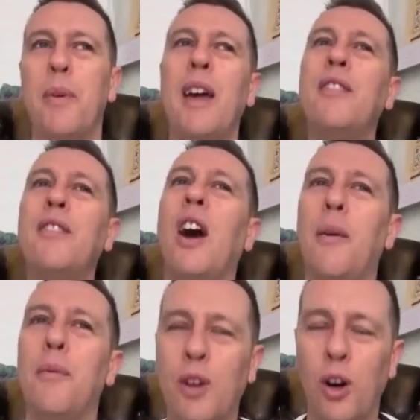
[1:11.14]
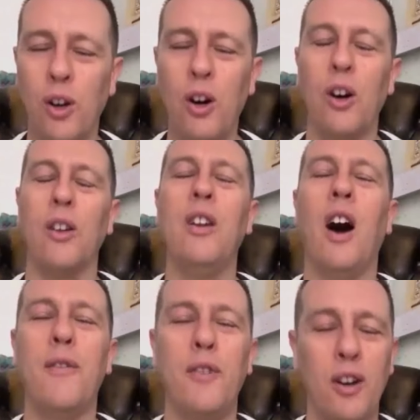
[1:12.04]
But as time's gone on,
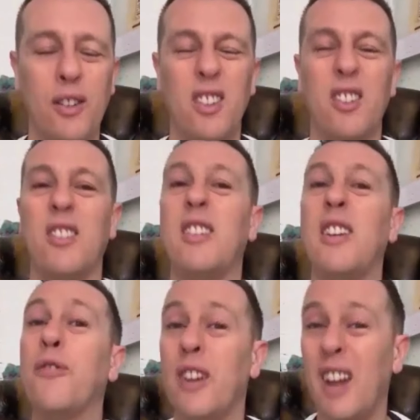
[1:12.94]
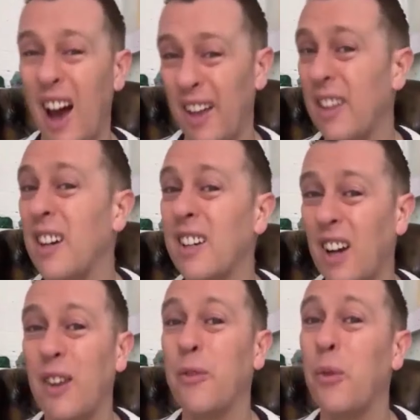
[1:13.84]
I've noticed there's different other
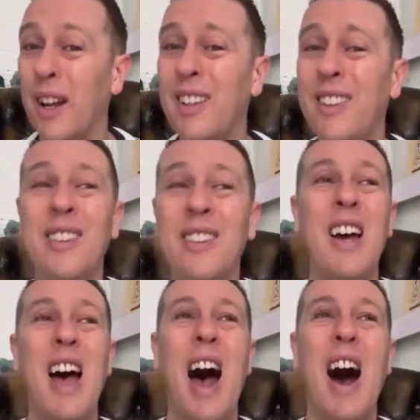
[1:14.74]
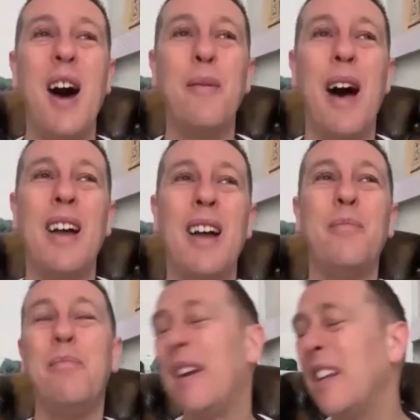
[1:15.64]
kind of ones.
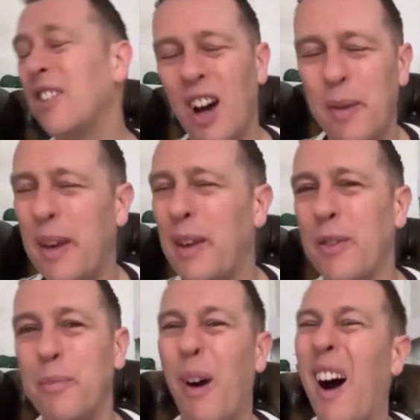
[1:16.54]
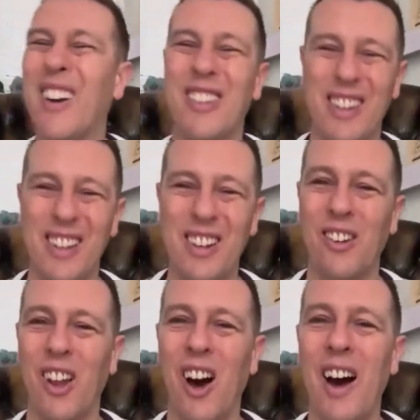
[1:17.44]
And many a time, even buying
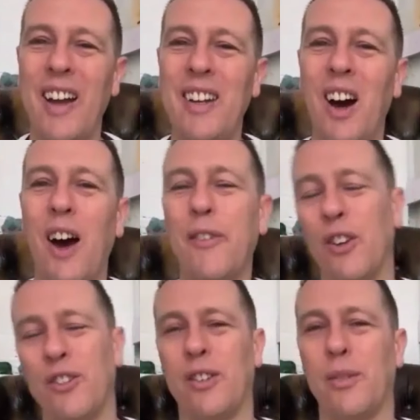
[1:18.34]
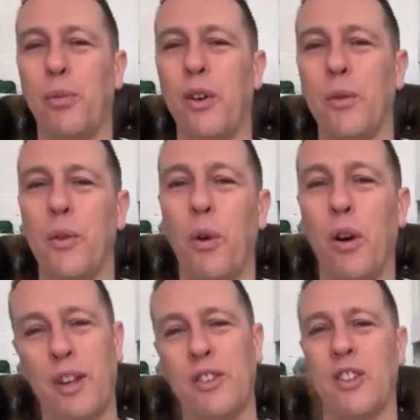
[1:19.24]
online, I've got disappointed with
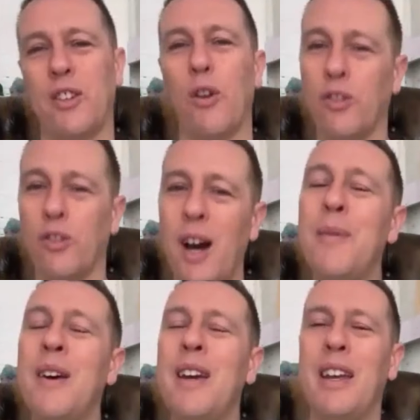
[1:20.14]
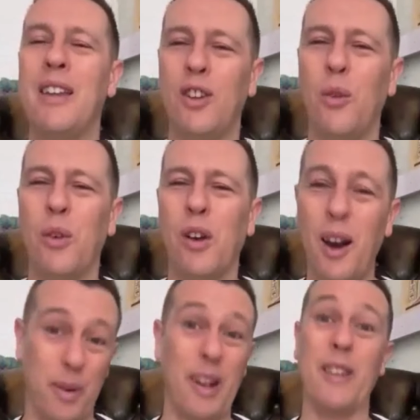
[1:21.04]
what's actually rocked up. It's not what
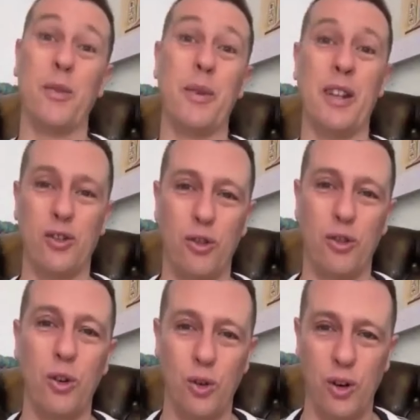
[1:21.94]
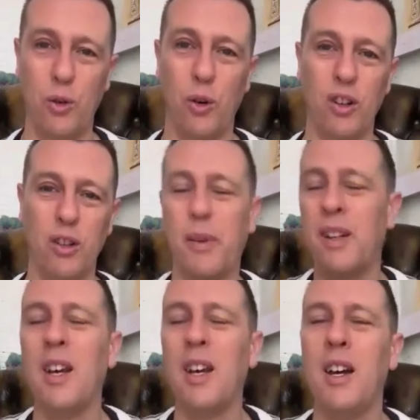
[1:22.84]
I believe to be a true aura quartz.
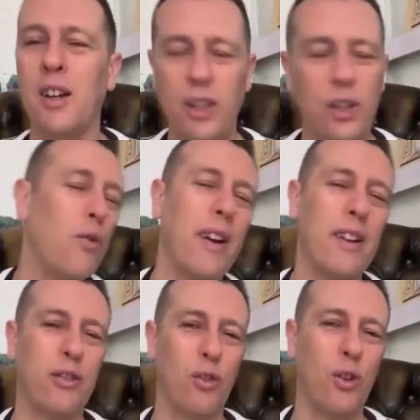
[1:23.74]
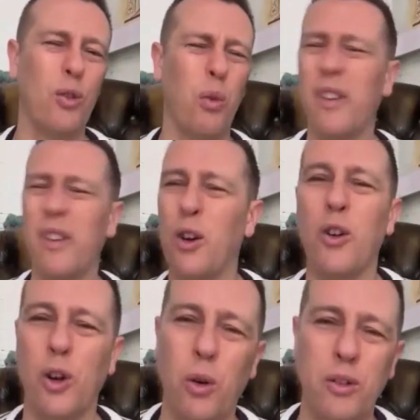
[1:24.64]
But can you run us through what the
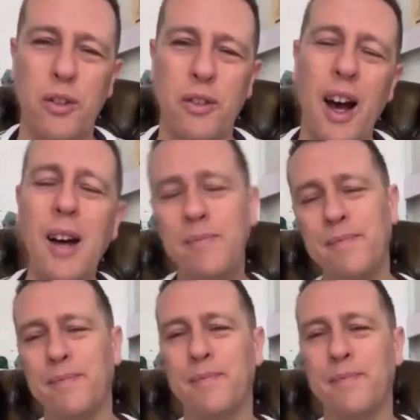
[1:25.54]
aura quartzes are?